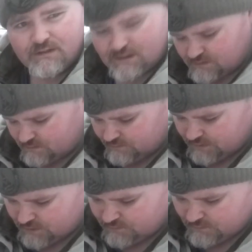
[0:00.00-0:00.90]
We got some
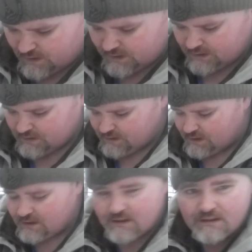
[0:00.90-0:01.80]
beautiful Maya,
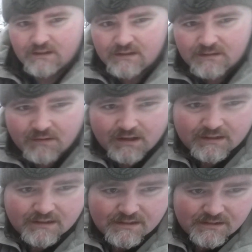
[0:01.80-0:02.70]

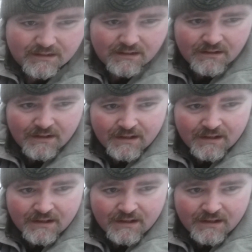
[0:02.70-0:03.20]
Maya dust here,